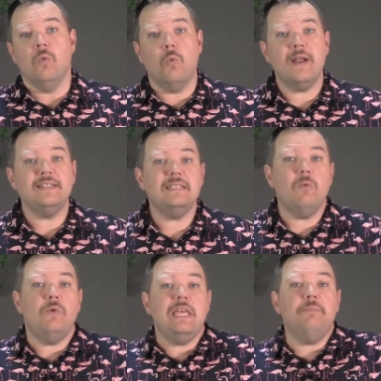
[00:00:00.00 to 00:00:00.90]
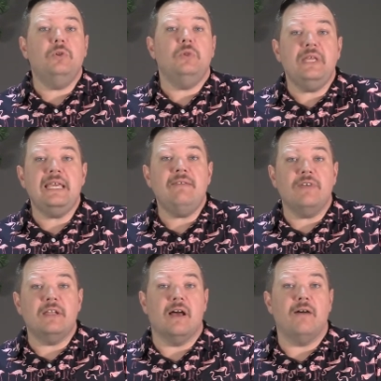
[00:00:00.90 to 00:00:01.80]
What is it that we believe
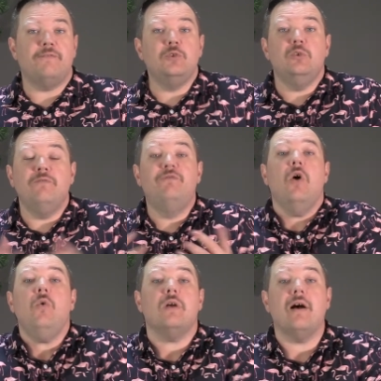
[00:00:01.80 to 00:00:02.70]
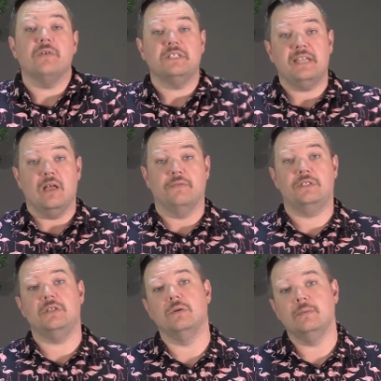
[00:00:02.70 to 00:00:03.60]
enough to devote ourselves
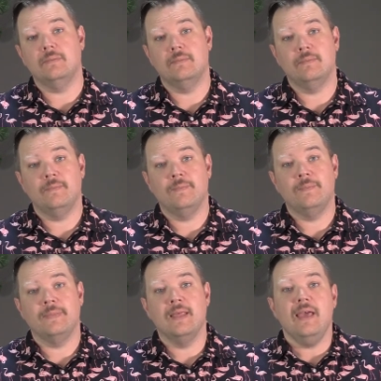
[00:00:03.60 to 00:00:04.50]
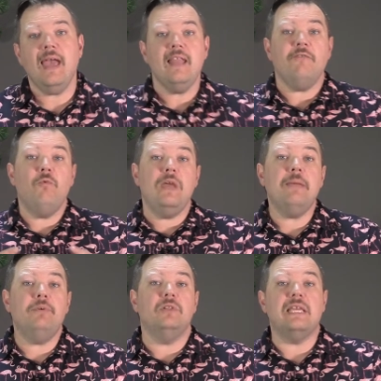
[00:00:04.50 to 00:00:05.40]
to? And if we
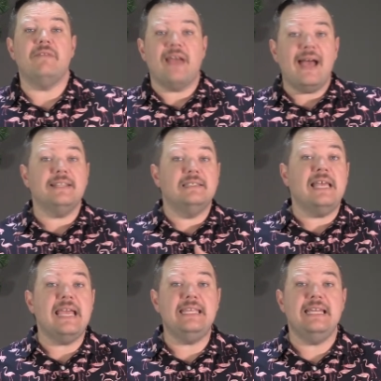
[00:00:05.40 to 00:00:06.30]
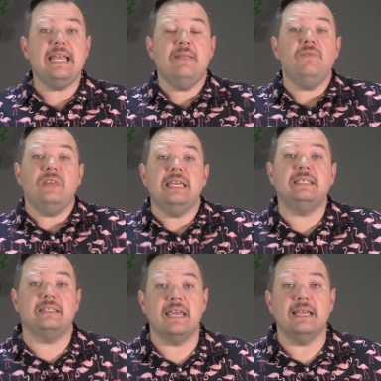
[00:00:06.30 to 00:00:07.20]
believe, as they did, in
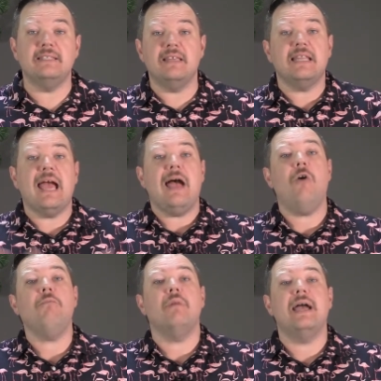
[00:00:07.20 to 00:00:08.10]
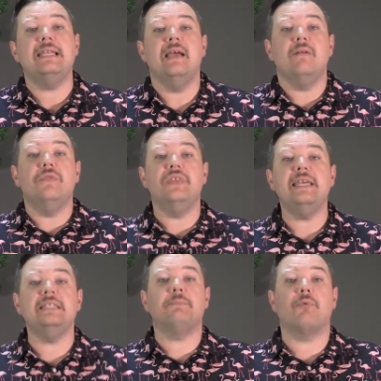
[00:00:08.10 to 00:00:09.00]
these things, then how might
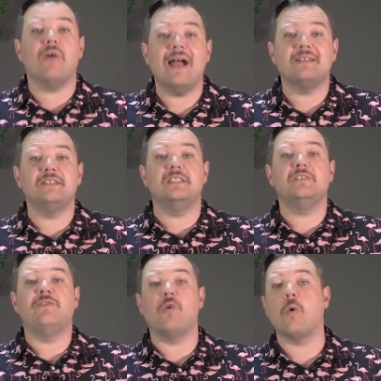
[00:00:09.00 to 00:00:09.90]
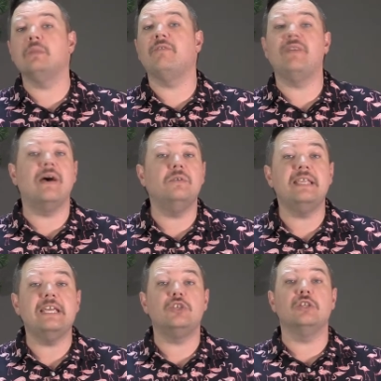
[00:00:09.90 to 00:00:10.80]
these practices form the
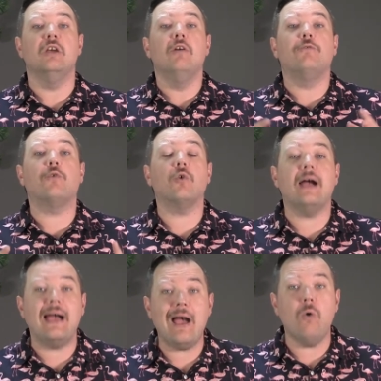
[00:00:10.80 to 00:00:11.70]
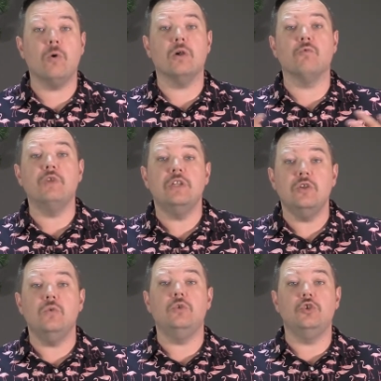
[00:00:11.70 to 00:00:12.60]
foundation for our
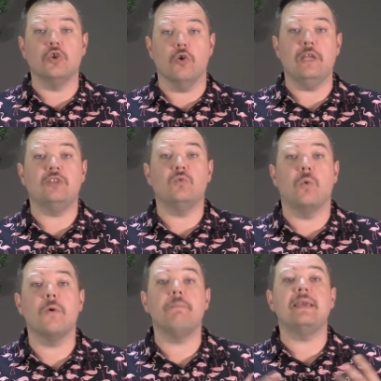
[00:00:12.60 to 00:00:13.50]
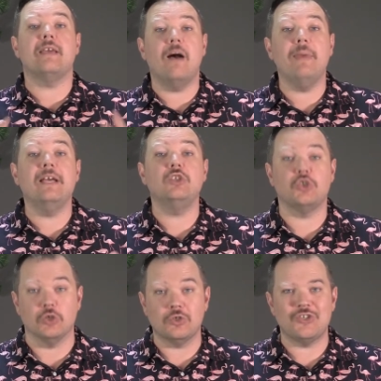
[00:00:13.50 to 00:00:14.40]
renewed journey toward becoming a
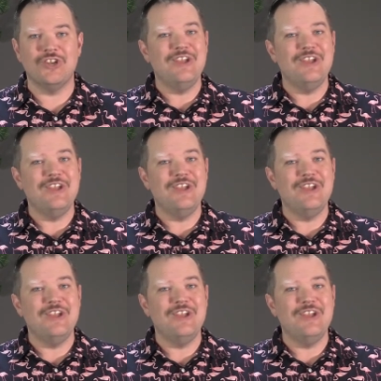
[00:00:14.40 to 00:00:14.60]
church